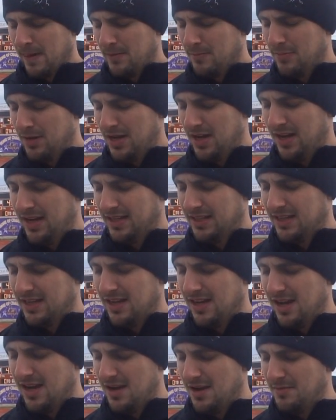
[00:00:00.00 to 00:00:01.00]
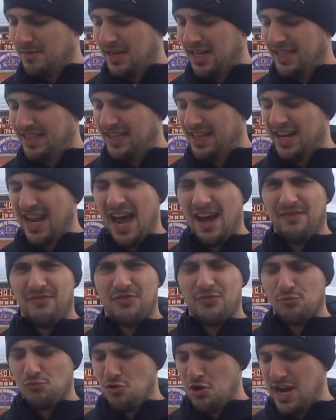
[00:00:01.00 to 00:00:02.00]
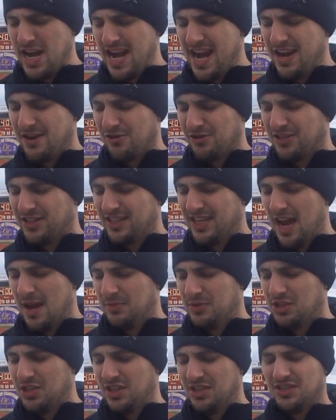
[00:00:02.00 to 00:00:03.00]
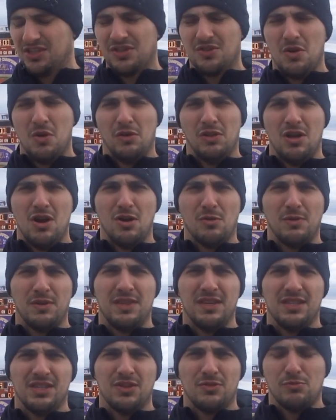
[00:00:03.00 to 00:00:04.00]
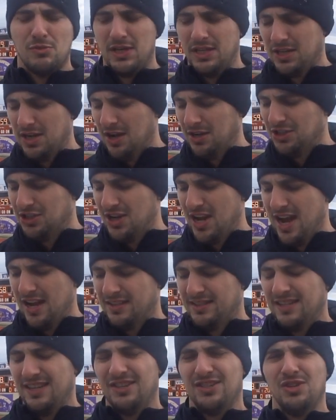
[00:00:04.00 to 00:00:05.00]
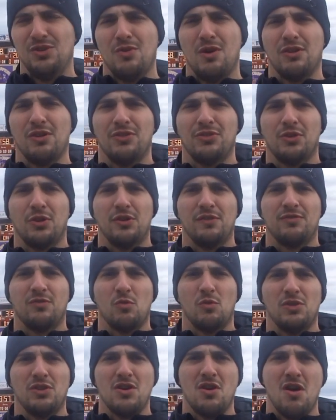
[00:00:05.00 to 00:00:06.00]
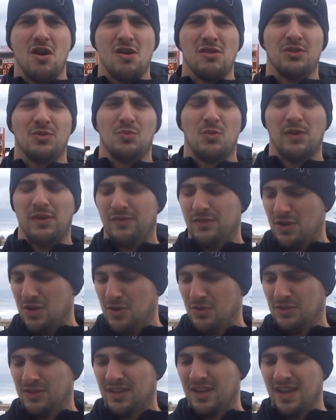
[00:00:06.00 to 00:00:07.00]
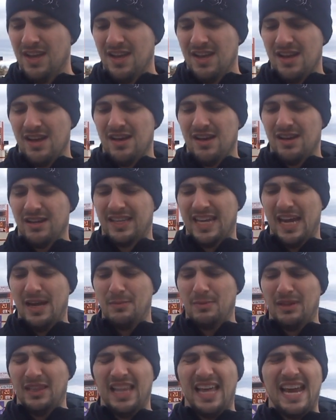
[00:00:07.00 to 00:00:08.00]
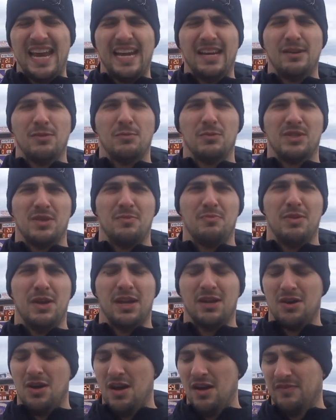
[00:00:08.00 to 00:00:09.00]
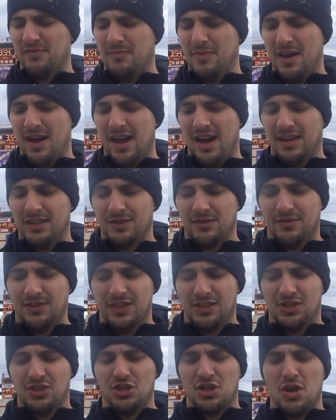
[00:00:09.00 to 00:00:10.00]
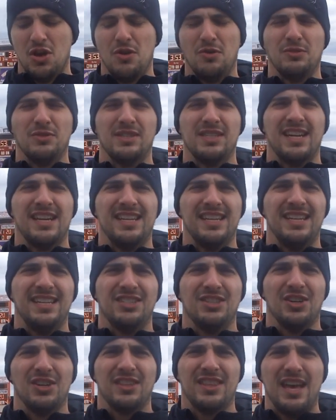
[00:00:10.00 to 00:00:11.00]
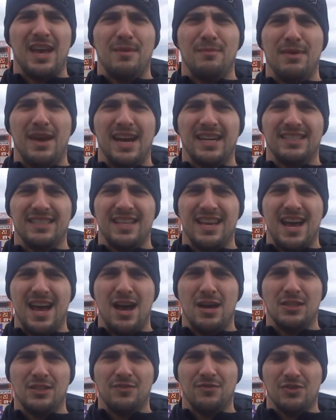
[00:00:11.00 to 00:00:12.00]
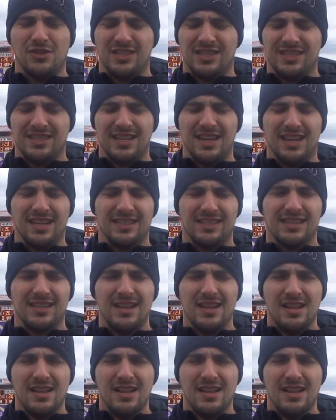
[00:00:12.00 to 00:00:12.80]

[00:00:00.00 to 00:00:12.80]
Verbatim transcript: but um, he did have three interceptions to go along with his three touchdowns and 234 yards. One of those uh, came late, was a pickoff by Javits Jones, and he took that back to the house for six.